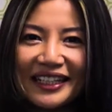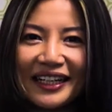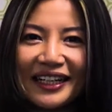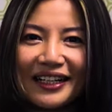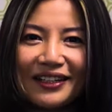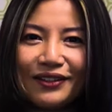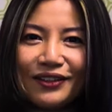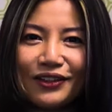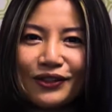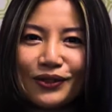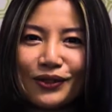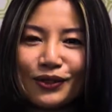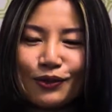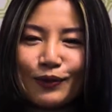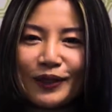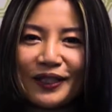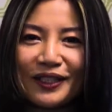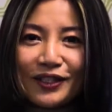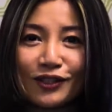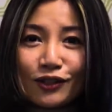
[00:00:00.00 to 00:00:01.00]
I used to
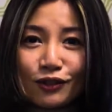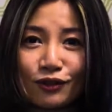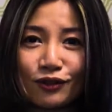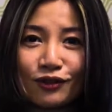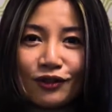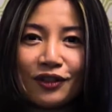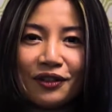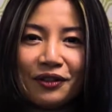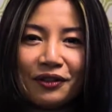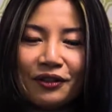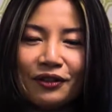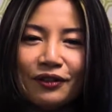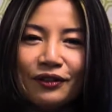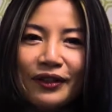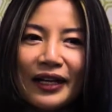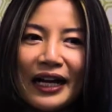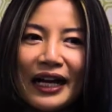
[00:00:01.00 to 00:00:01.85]
be a student here.